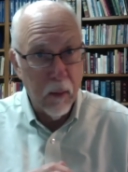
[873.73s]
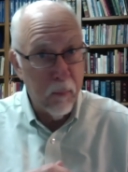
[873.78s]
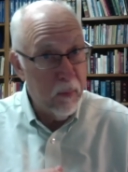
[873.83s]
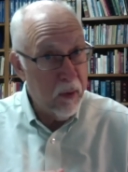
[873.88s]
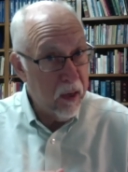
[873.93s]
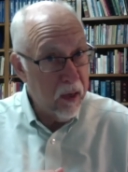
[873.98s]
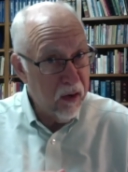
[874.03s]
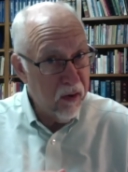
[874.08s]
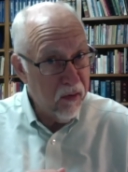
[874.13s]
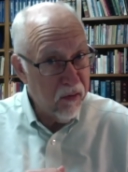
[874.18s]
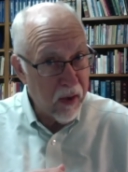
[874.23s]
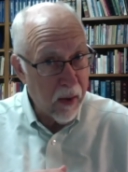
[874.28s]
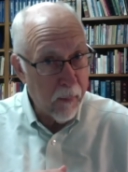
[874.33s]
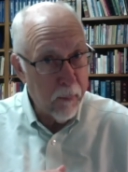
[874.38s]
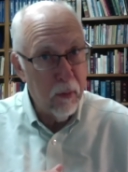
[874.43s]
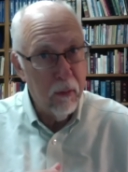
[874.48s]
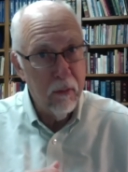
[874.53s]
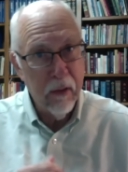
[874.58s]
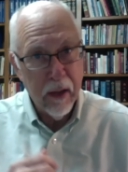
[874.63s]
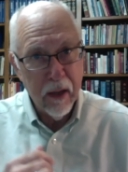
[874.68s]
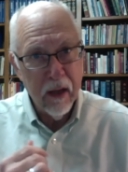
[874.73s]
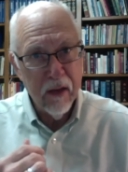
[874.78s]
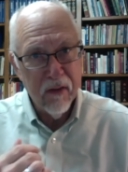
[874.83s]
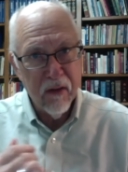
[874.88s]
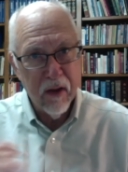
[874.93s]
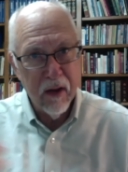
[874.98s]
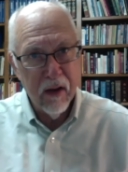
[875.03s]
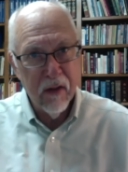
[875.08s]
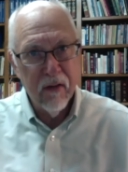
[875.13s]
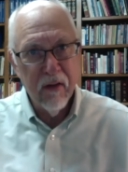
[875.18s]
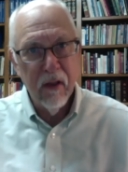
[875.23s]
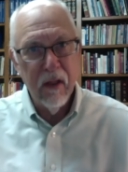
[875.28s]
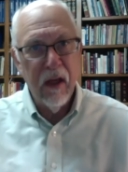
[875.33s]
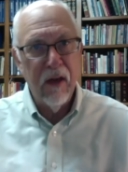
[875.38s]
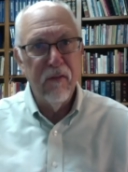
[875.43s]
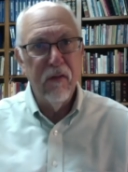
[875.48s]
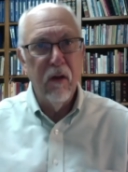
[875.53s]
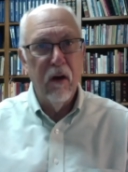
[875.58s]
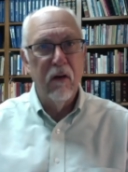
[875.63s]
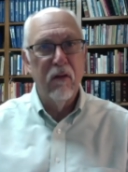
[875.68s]
Being a disciple, like I said, is a
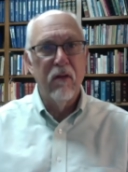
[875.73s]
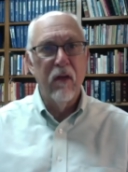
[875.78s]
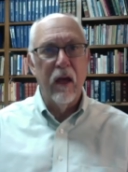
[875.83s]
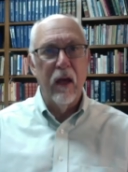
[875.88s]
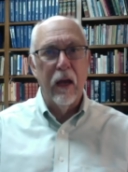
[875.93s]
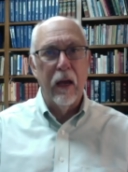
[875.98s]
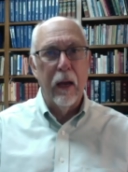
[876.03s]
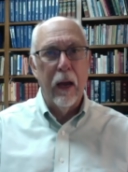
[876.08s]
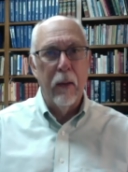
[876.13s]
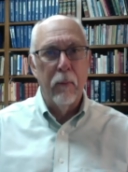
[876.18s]
lifelong thing.